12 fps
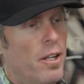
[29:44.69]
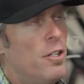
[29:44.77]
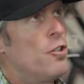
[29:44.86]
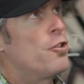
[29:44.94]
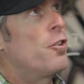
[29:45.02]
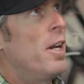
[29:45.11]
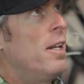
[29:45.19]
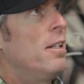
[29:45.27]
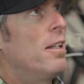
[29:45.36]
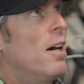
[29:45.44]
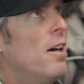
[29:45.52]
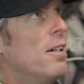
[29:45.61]
in your
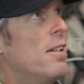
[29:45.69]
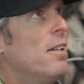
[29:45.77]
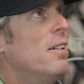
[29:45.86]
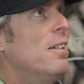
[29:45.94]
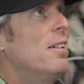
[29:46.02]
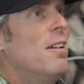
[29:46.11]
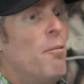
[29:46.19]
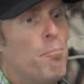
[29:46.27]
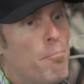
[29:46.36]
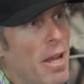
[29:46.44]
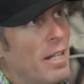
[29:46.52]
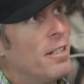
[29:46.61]
training log,
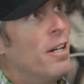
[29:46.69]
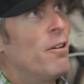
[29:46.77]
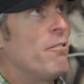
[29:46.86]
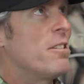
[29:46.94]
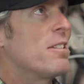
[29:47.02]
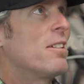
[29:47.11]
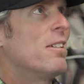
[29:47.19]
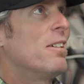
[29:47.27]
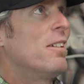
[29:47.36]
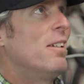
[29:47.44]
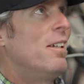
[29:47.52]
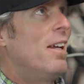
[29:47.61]
make notes. Okay.